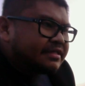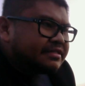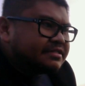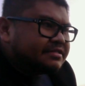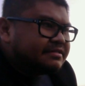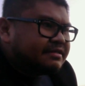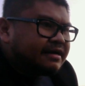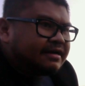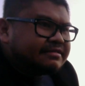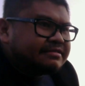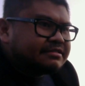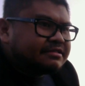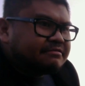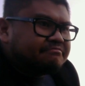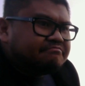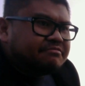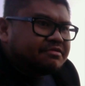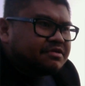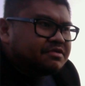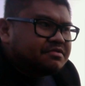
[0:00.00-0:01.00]
It's not
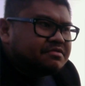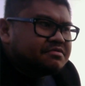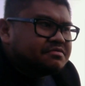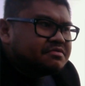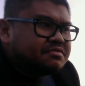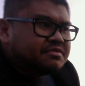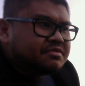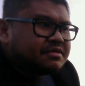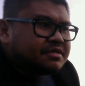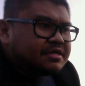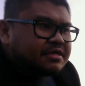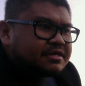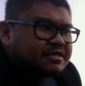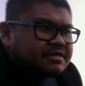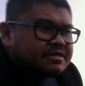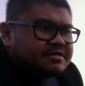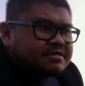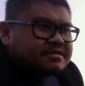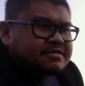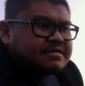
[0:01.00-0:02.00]
some new
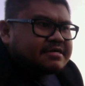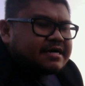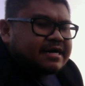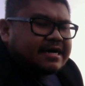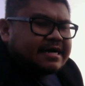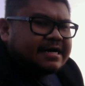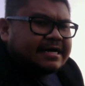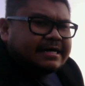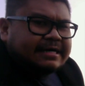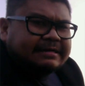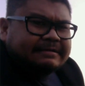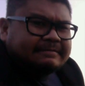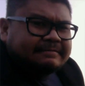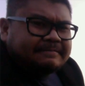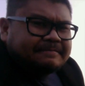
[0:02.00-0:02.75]
uh,